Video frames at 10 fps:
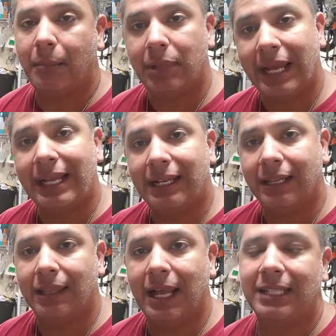blade
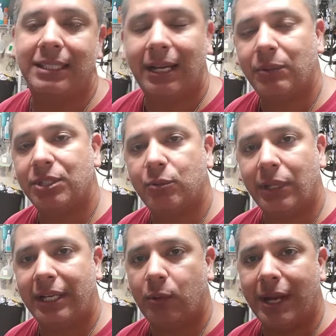lights, and I wasn't
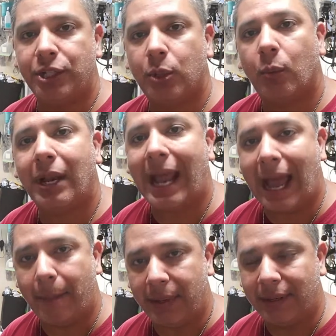really quite sure what
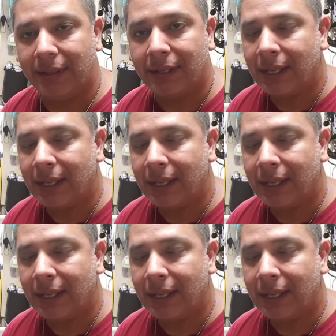happened.